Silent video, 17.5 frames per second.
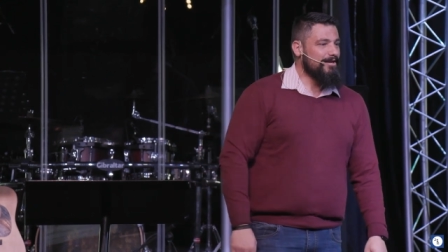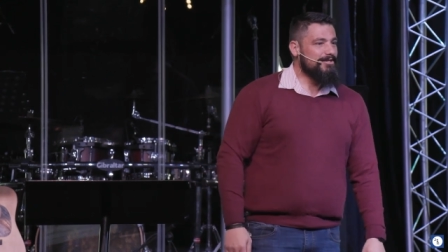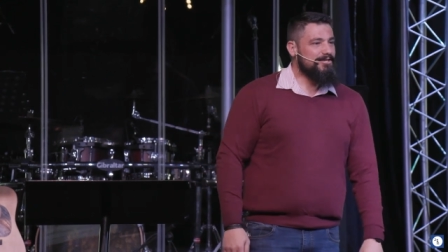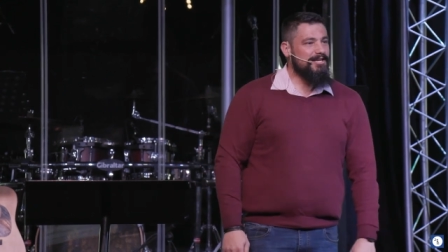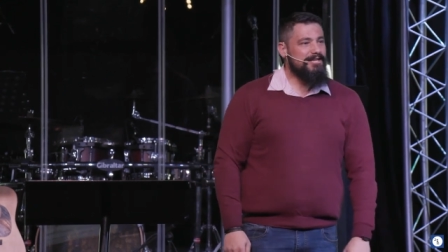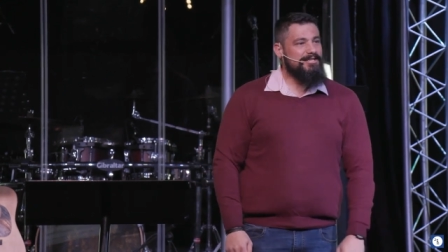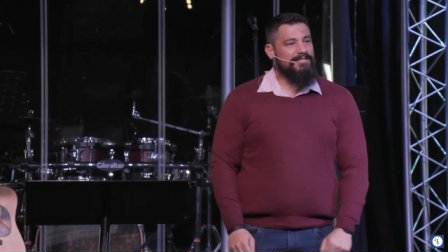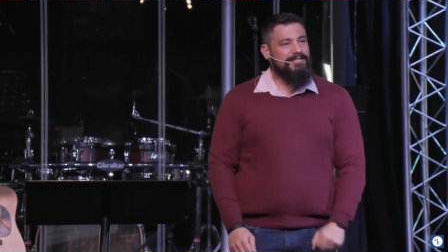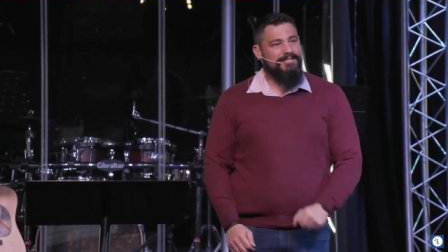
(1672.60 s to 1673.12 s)

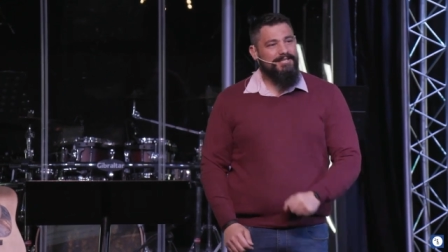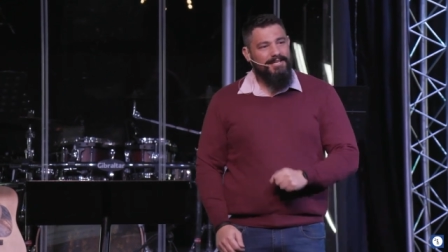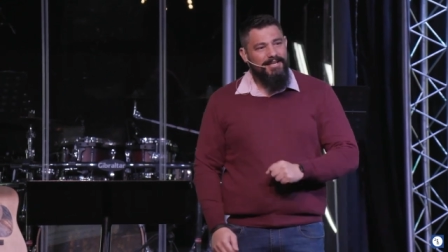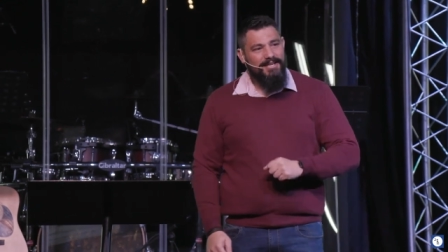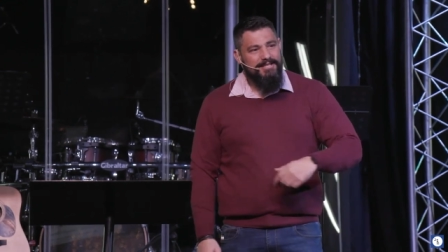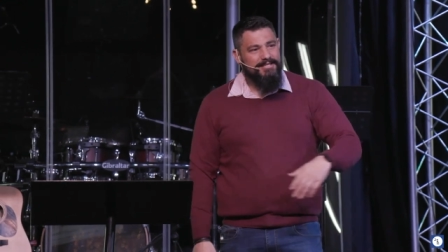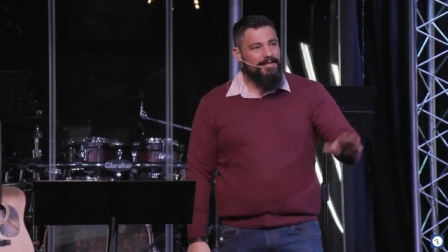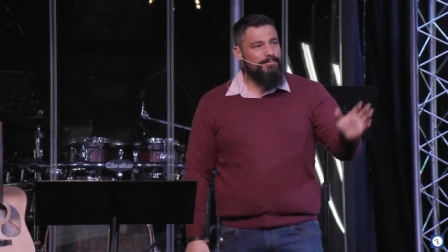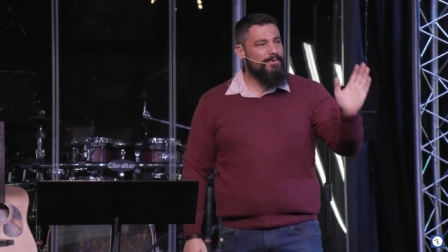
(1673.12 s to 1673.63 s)
Jesus
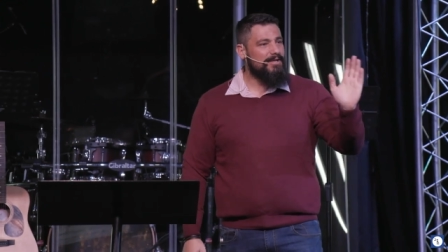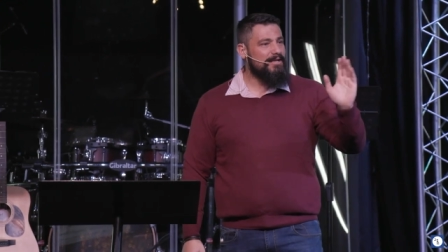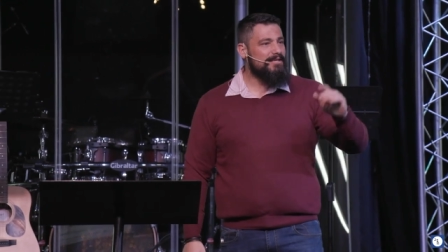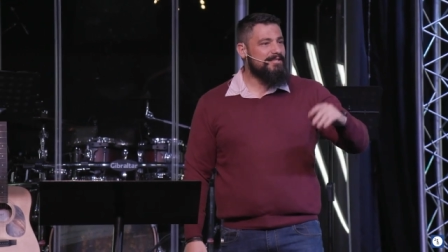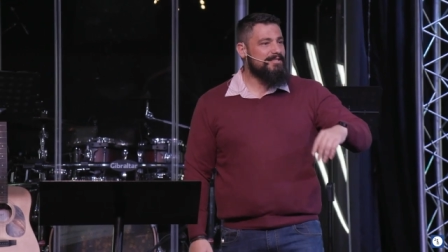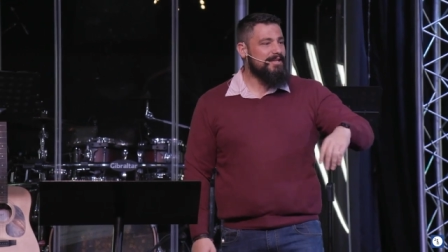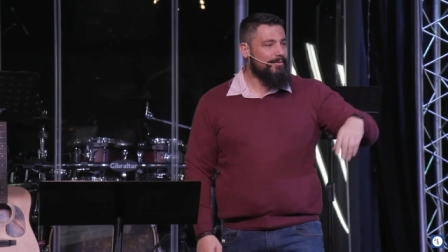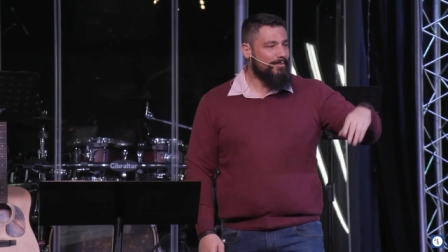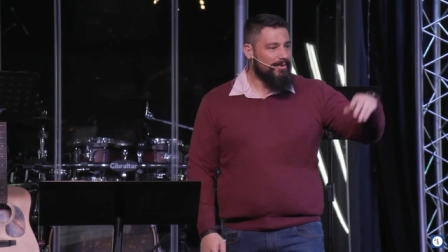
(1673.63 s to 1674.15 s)
kicks them in the
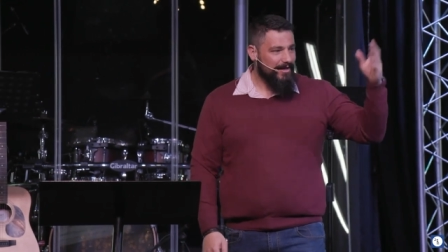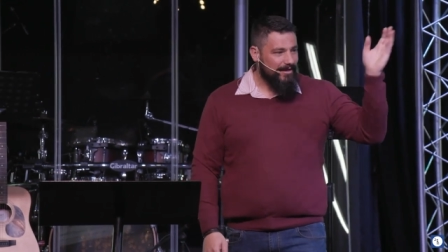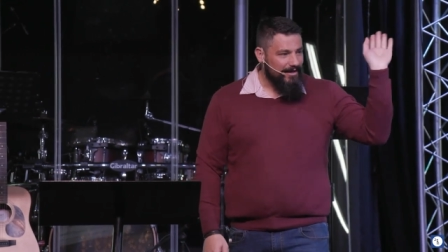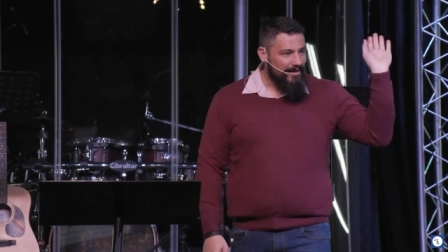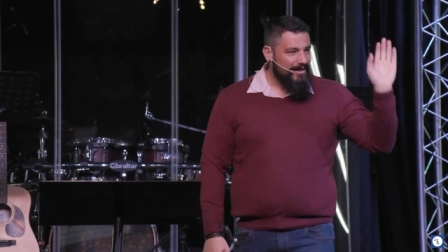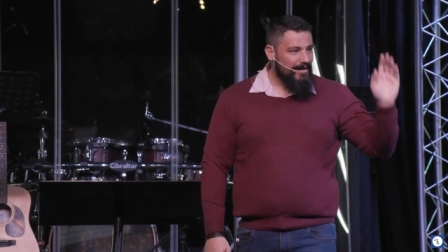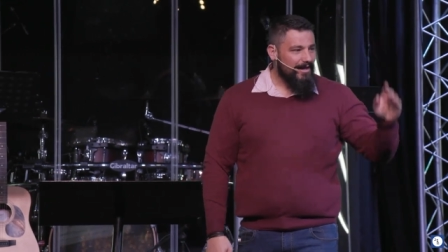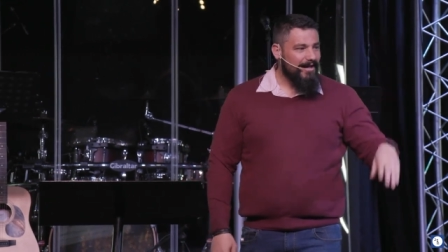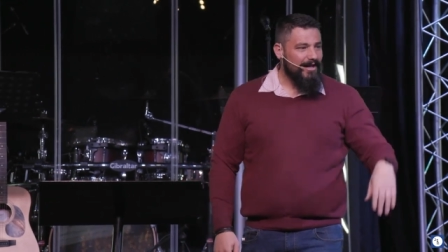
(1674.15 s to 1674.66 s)
stomach
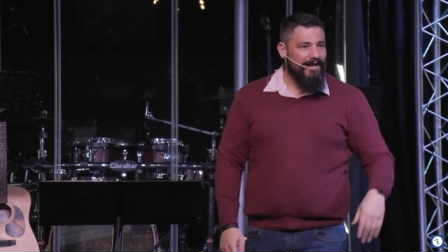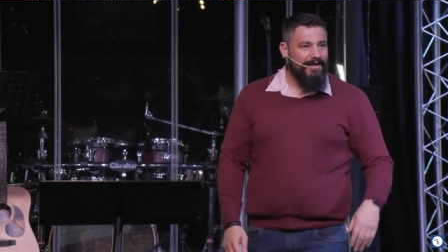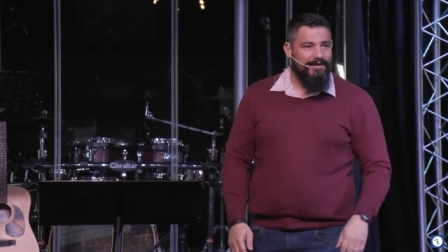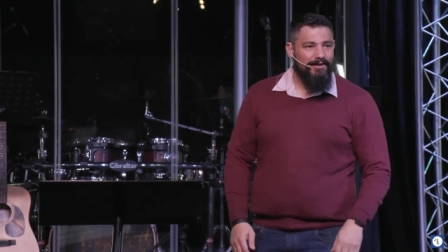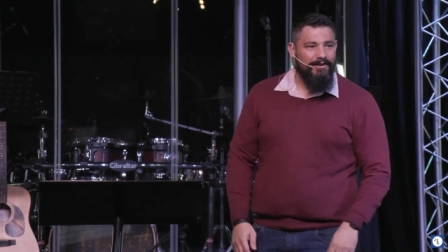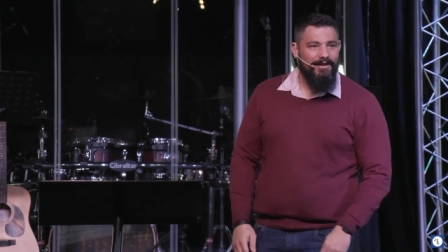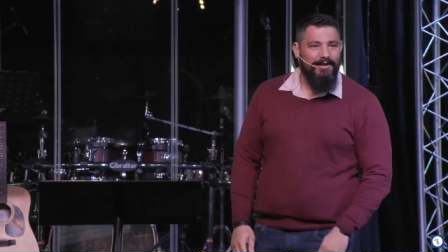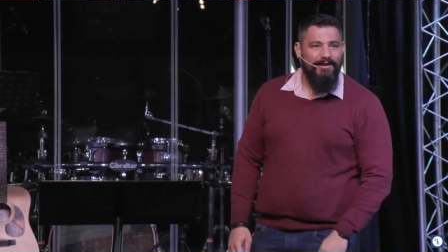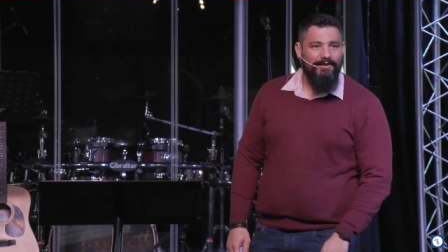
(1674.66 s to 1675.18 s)
and
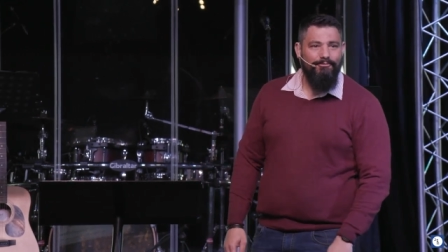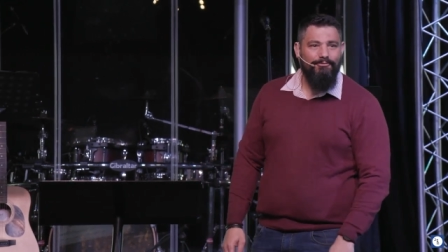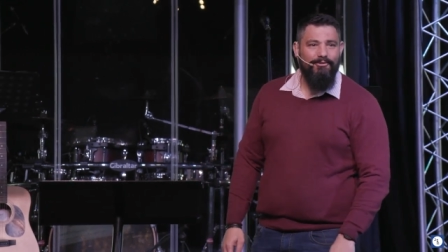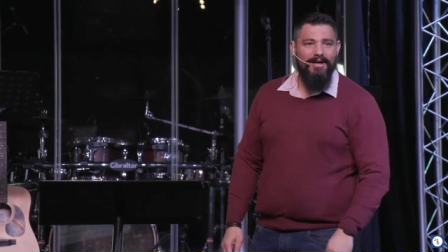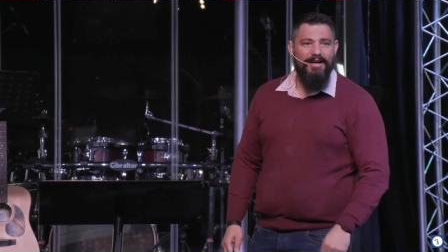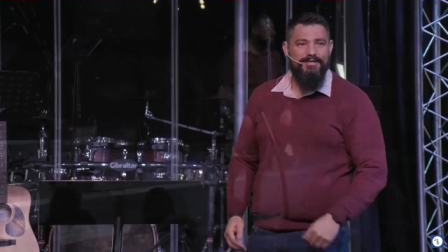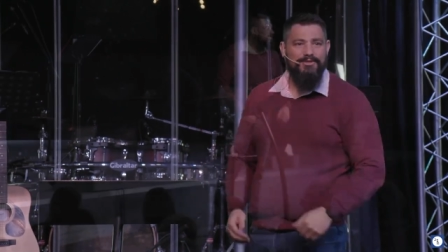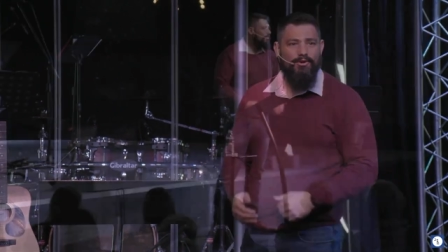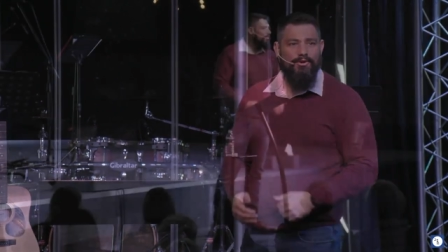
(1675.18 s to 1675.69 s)
he, he flies